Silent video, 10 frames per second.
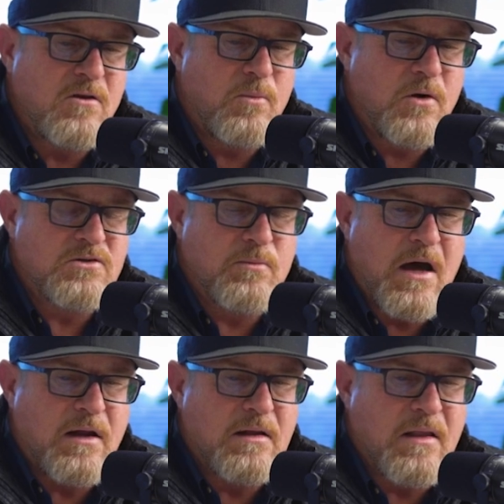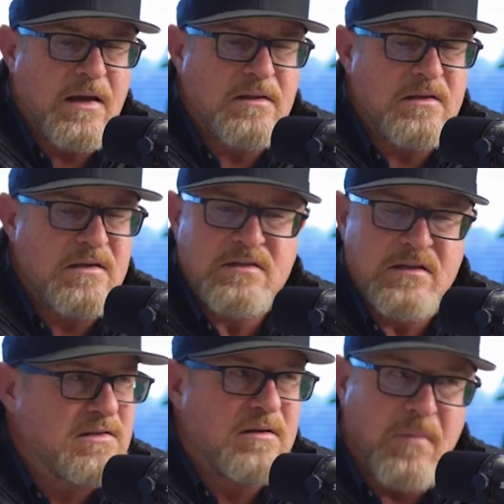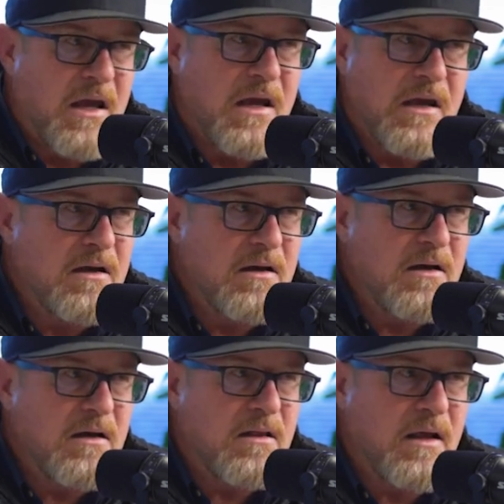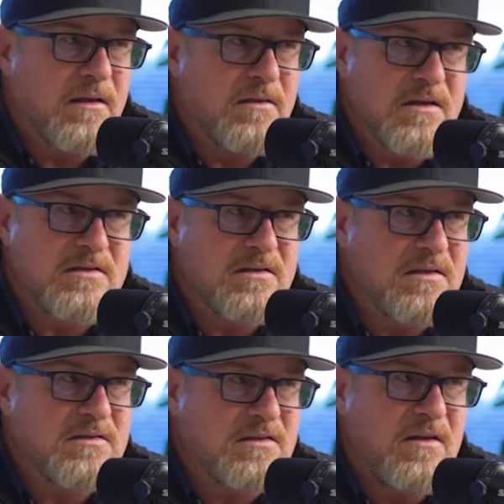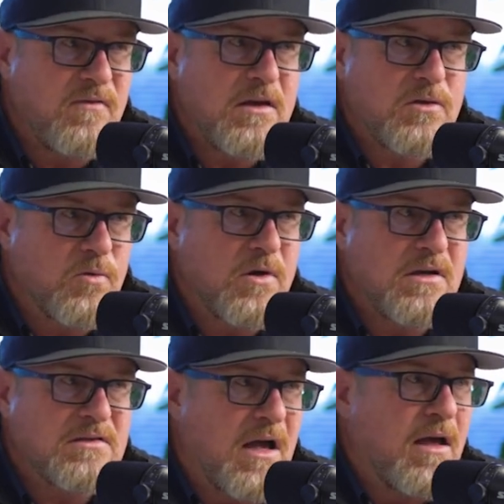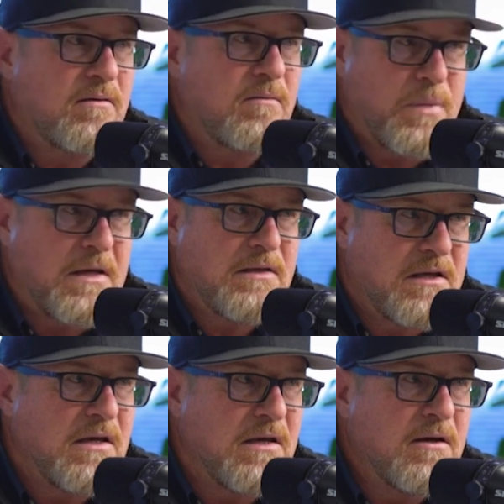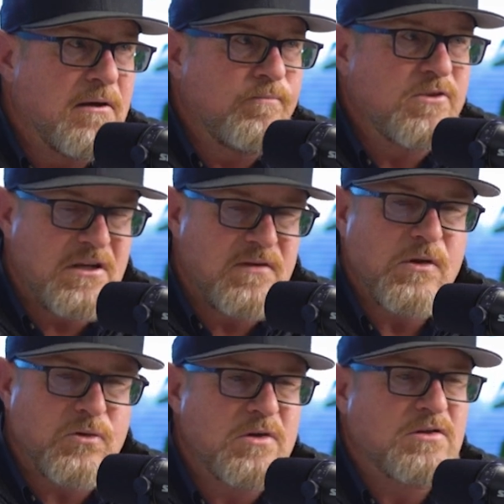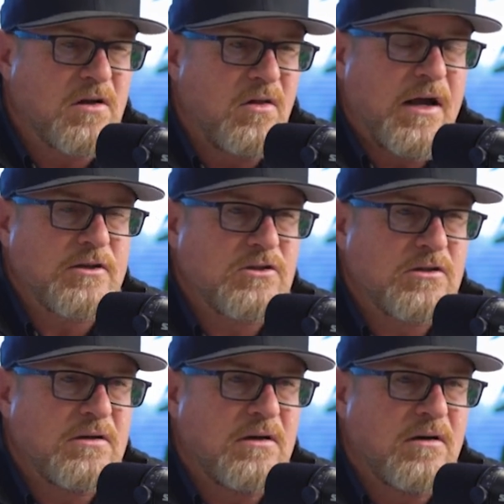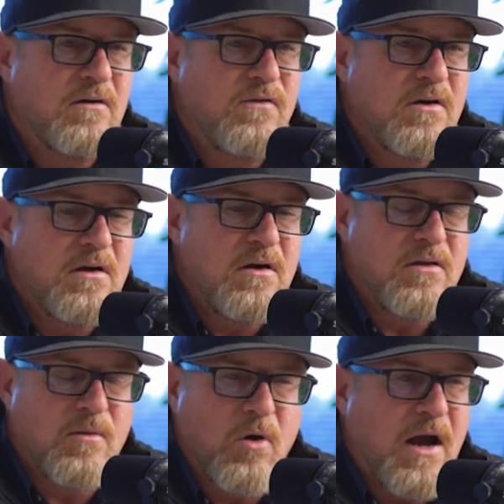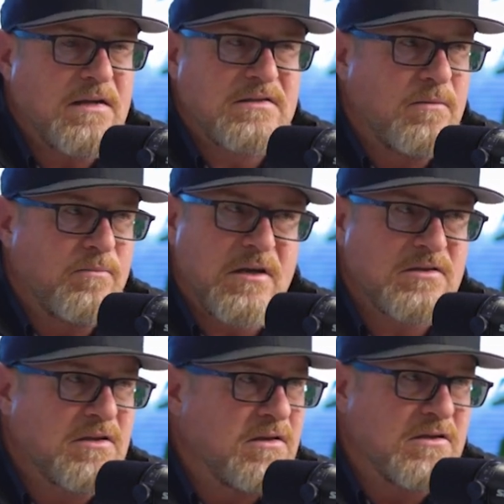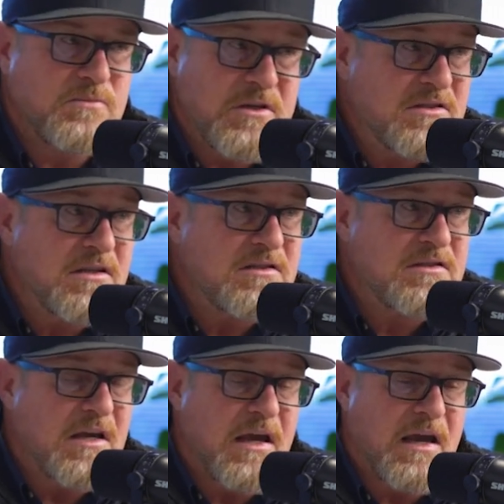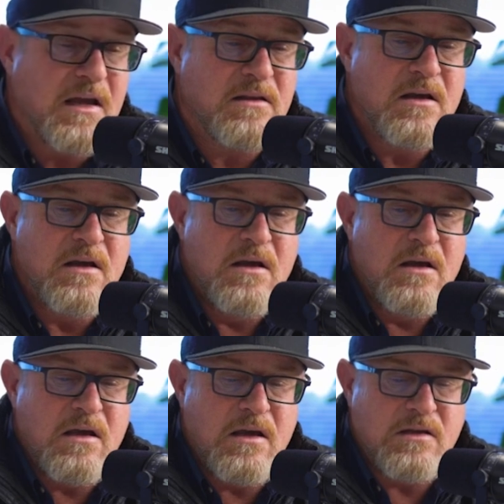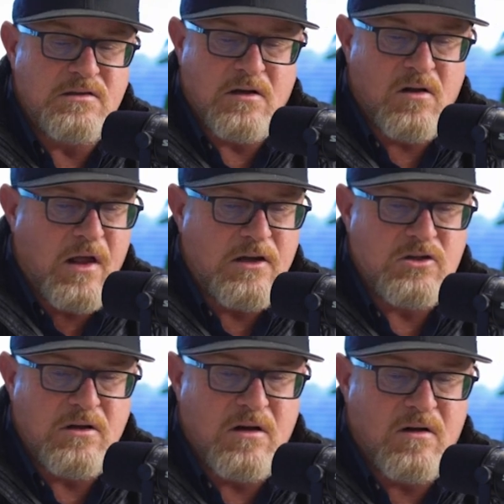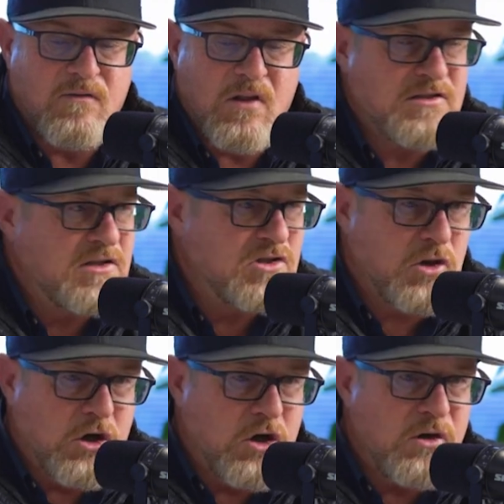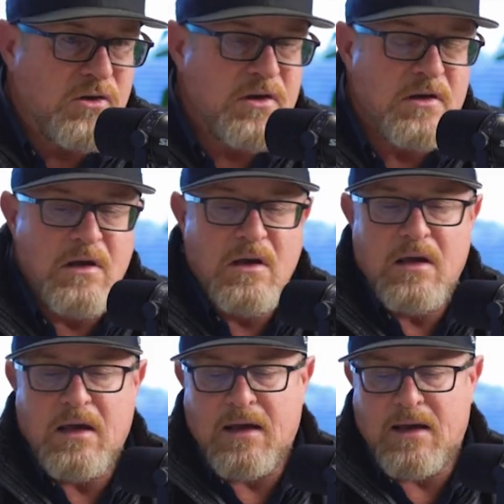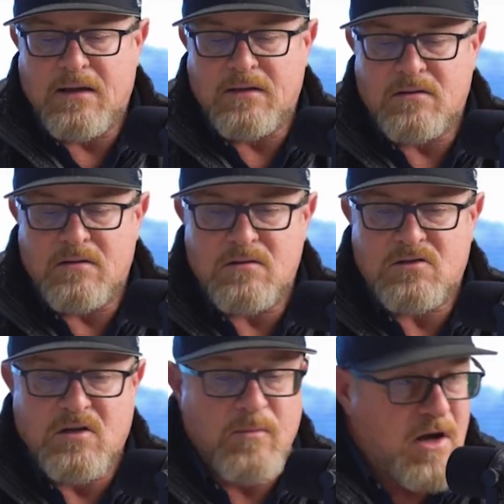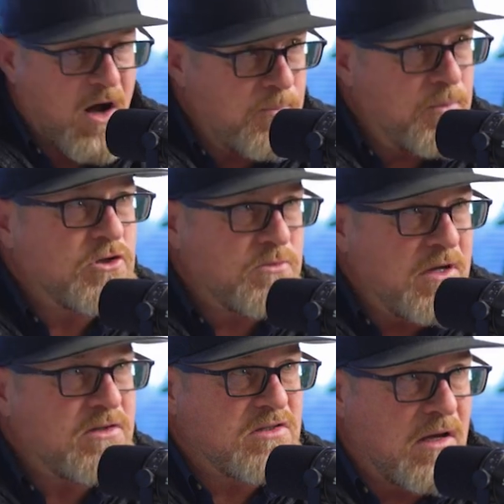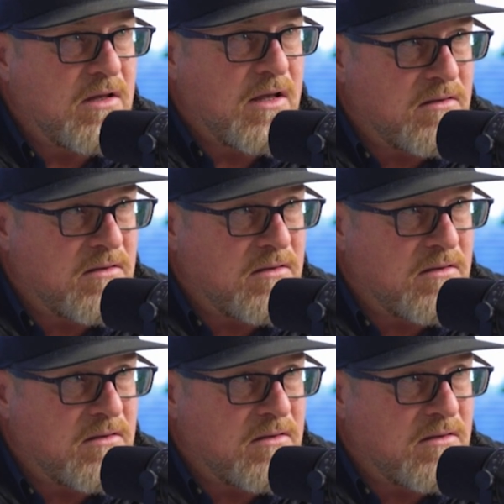no bones about it. Like, this isn't me. Like this CV3 is not BT. CV3 is a collection of the brightest and best in this business. And it's a collection of lessons learned and some accomplishments that